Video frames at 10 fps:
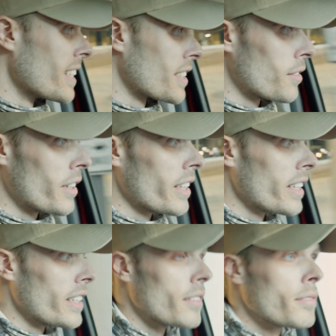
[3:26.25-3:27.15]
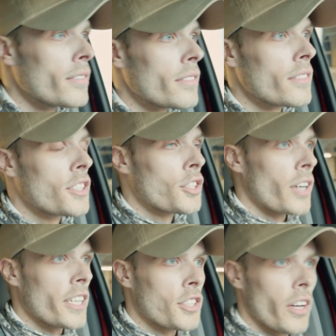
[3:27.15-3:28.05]
into my GPS how I can
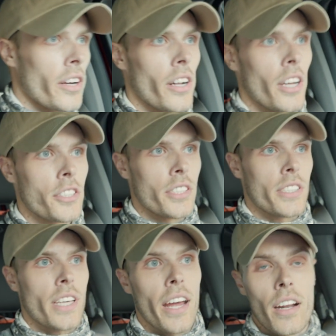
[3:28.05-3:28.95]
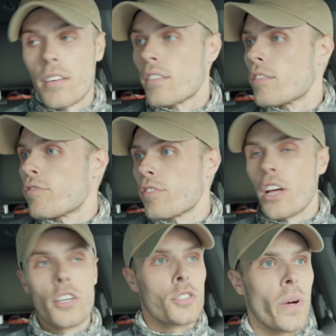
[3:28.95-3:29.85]
get back onto this thing, and we're
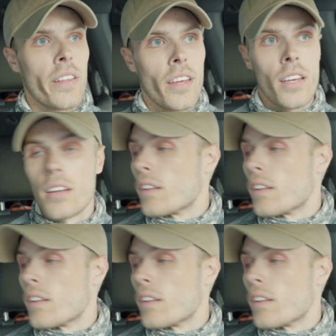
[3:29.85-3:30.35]
just gonna try again.